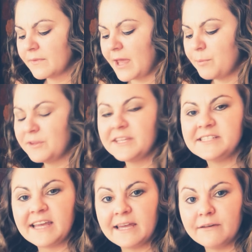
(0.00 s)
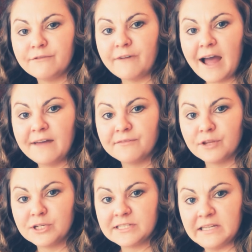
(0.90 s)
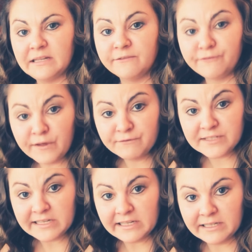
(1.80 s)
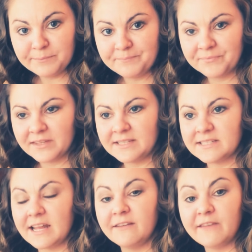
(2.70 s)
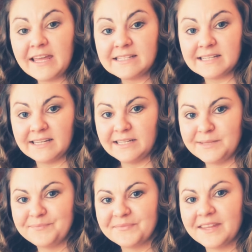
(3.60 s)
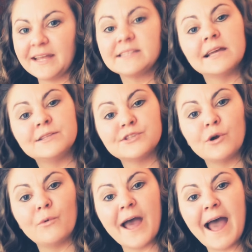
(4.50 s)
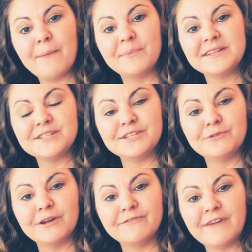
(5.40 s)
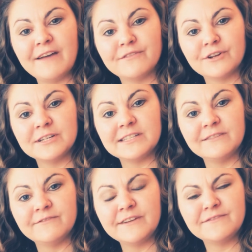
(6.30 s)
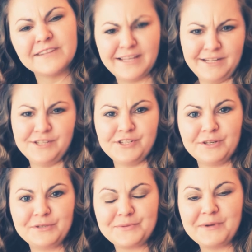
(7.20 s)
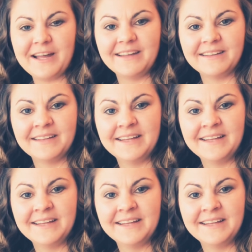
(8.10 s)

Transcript: I put the date 5 13 15 instead of 18. And I said, So what happened to you on 5 13 15? And she goes, What?